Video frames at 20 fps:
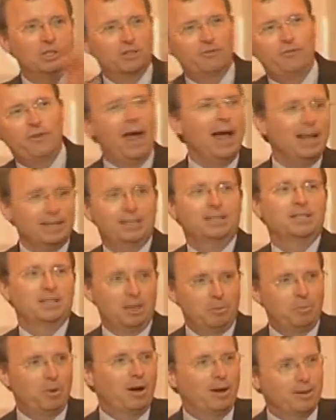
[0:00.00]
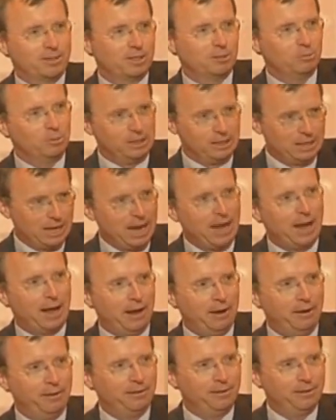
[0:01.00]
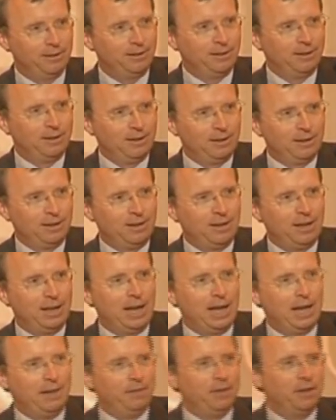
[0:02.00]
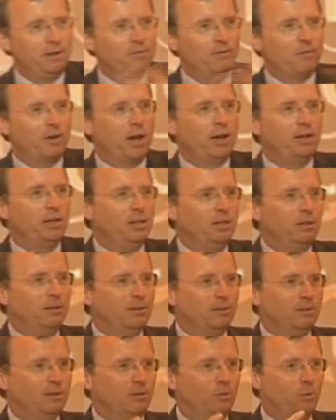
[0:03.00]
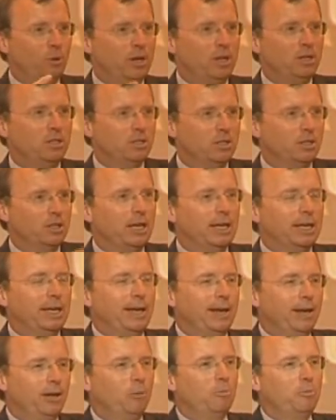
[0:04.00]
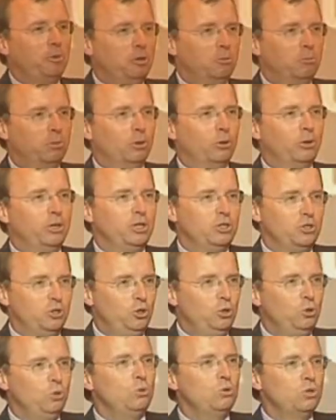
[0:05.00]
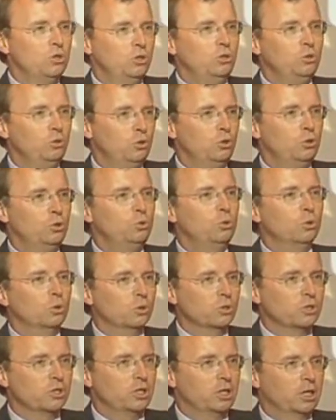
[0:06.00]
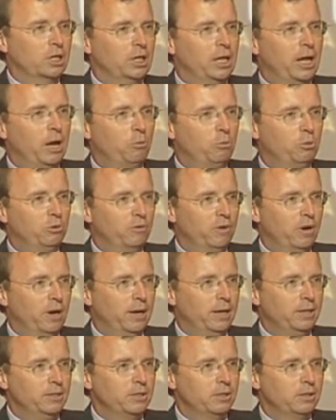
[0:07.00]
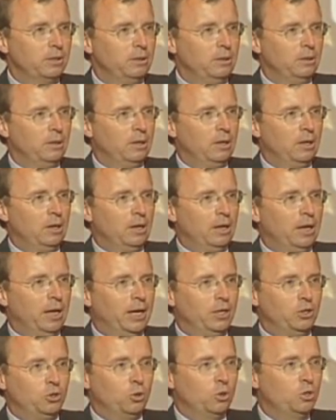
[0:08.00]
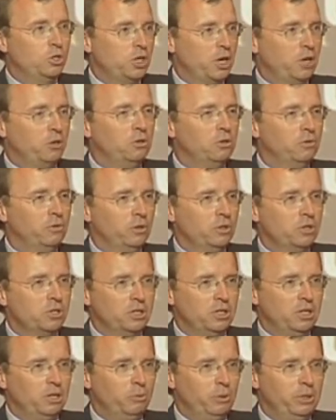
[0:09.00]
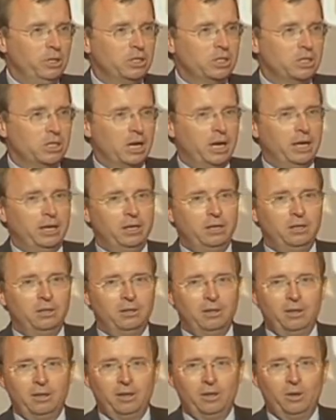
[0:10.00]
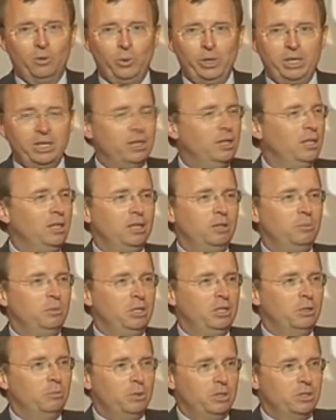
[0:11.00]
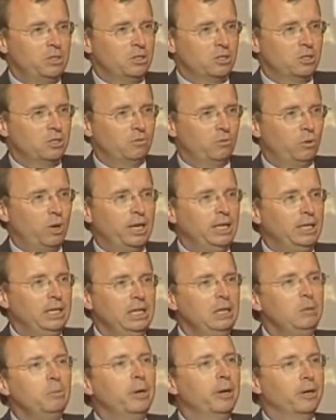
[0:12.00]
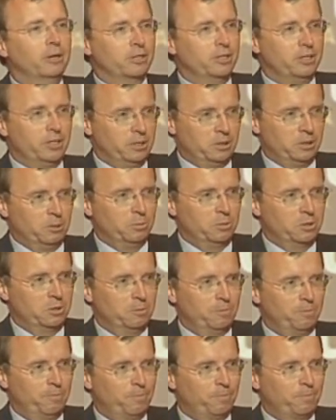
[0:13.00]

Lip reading: as fast as they possibly can, and then finding ways that they can help the employees use the new tools that the cloud provides. At Georgetown University, we decided we didn't need to be in the business of running email systems.